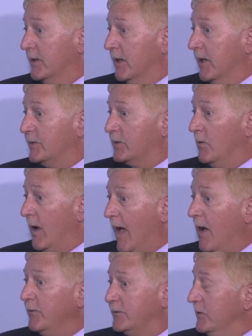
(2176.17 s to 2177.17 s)
And so
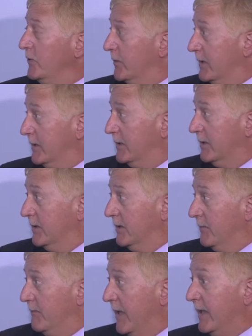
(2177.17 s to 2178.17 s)
how do we
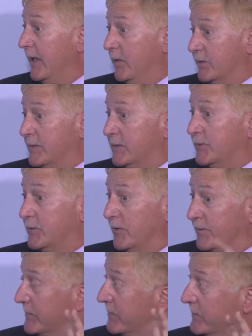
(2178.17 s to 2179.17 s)
make ecosystem
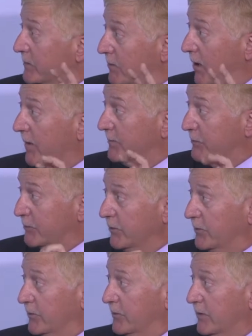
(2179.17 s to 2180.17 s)
services come
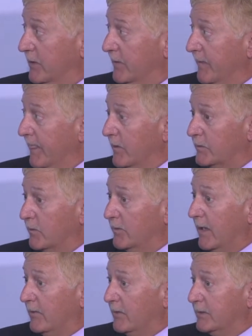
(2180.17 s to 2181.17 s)
true so
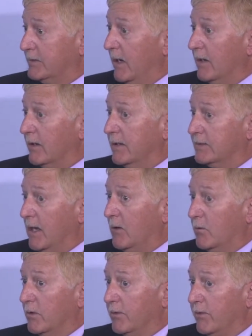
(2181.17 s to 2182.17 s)
that the duck is not
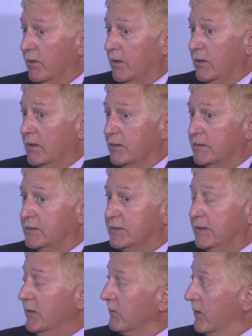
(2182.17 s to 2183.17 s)
worth
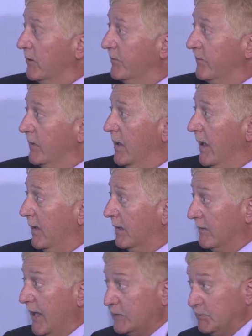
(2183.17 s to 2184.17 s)
zero? And
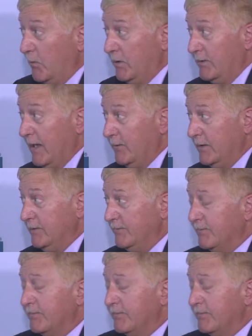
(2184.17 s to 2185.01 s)
last point on that one,